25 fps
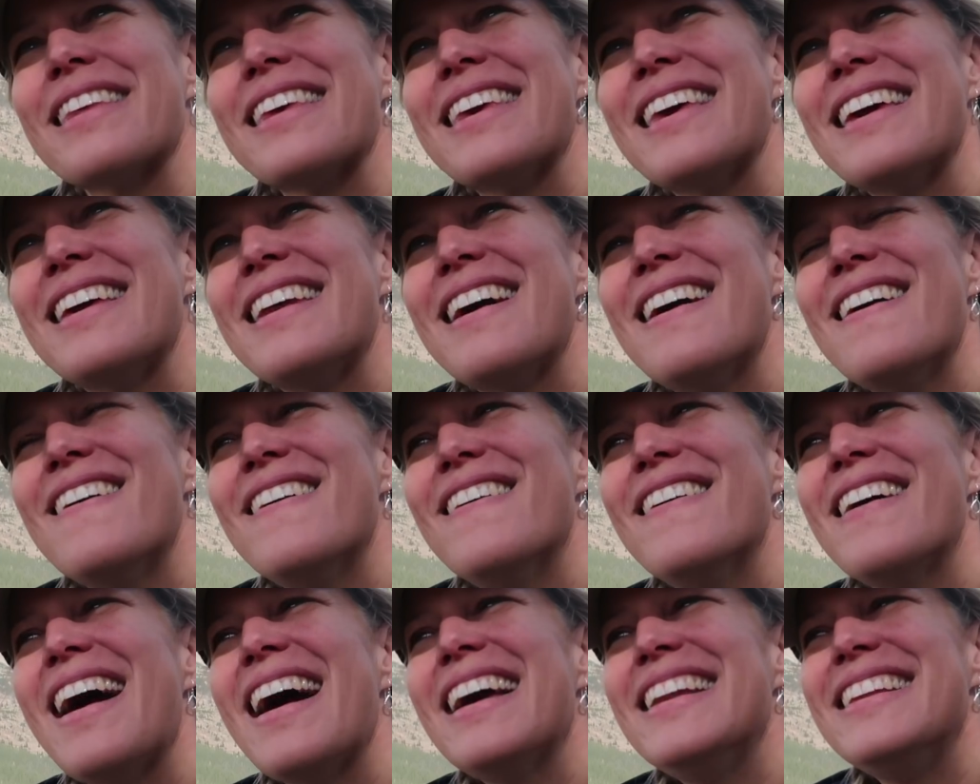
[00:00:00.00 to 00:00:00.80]
you
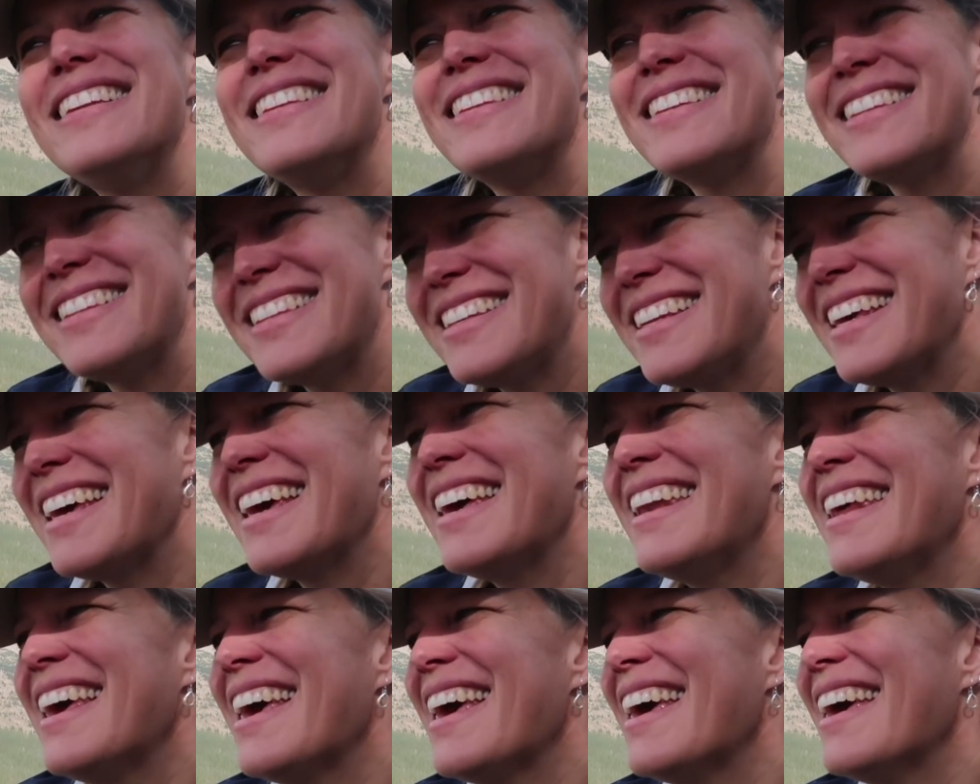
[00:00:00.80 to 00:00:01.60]
know, I
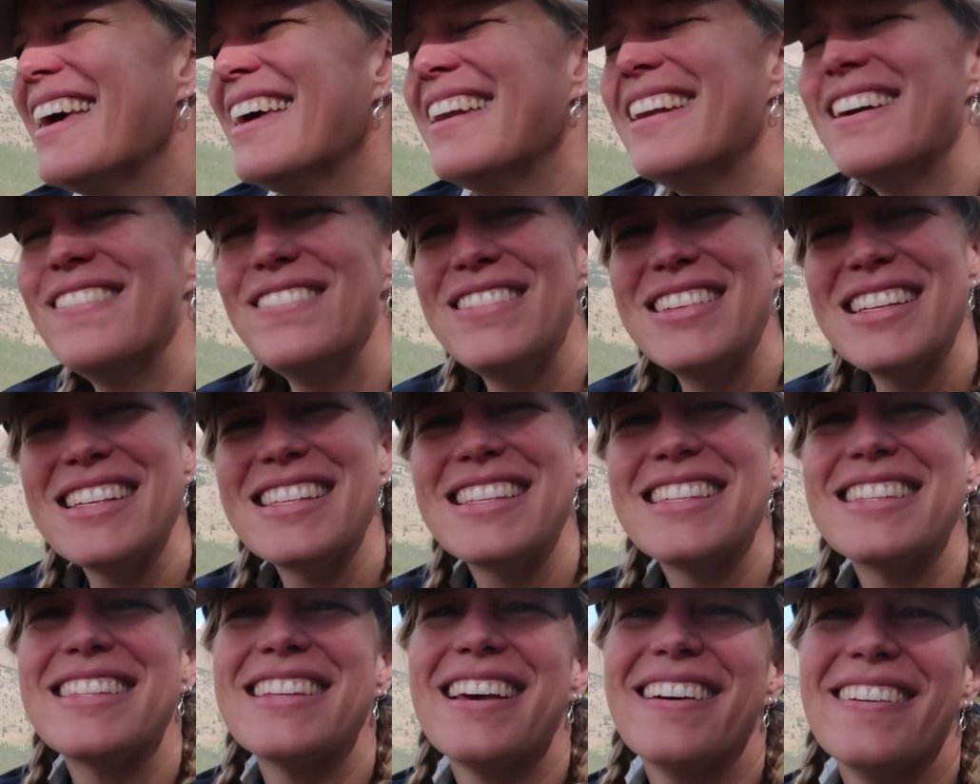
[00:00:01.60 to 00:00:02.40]
did it, and I'm
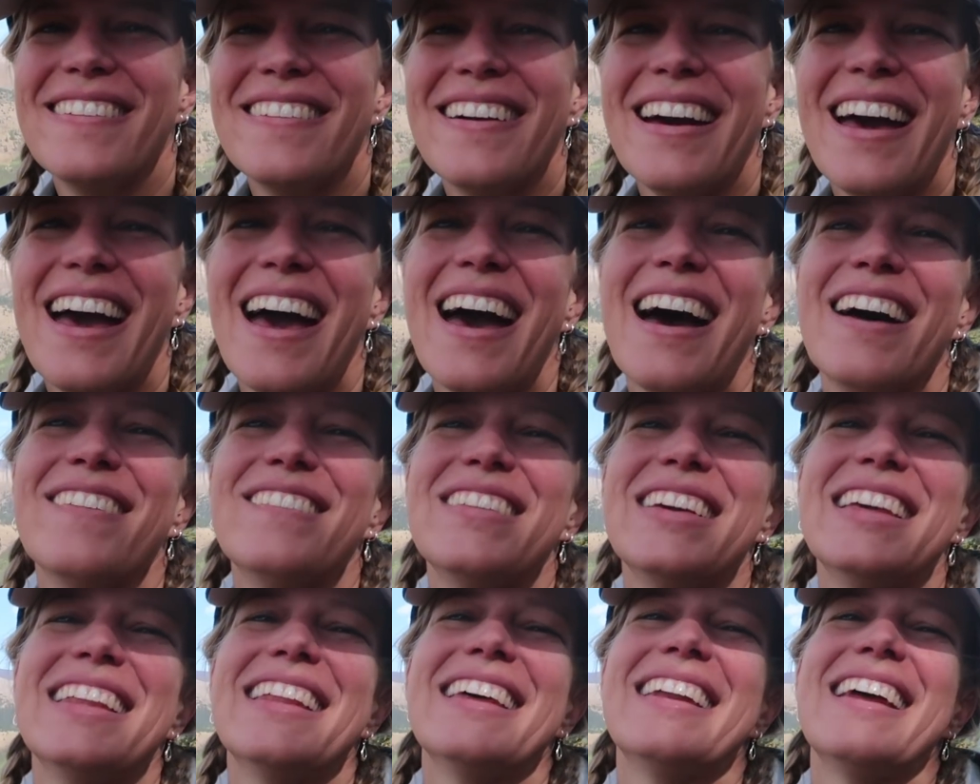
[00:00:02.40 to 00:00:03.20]
just so
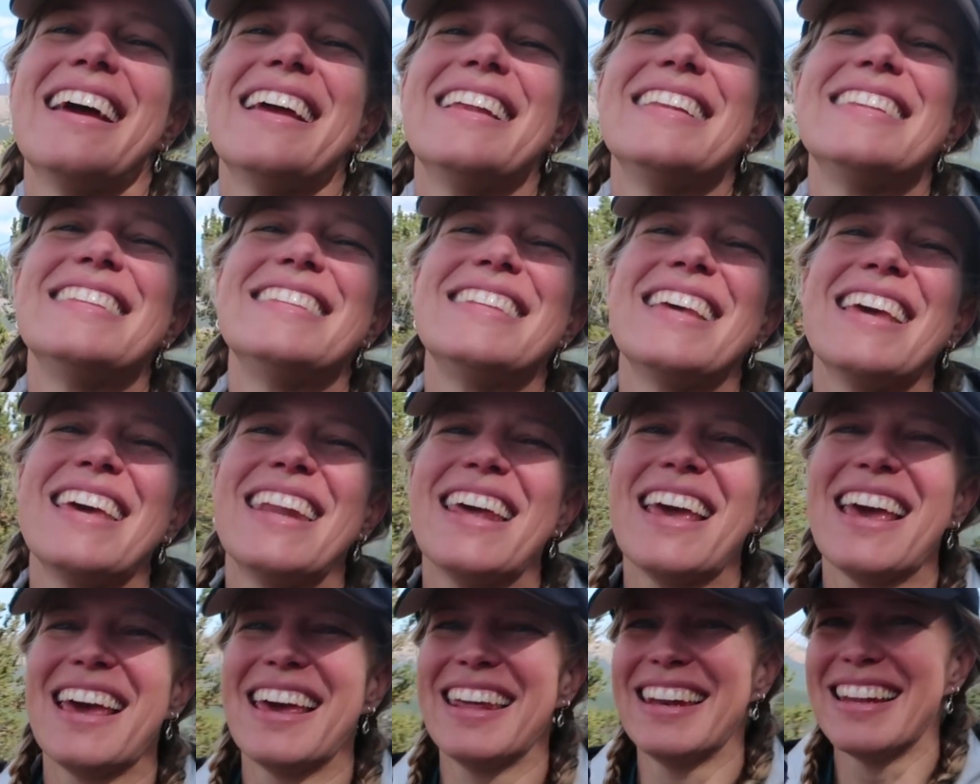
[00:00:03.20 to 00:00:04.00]
happy that I did it.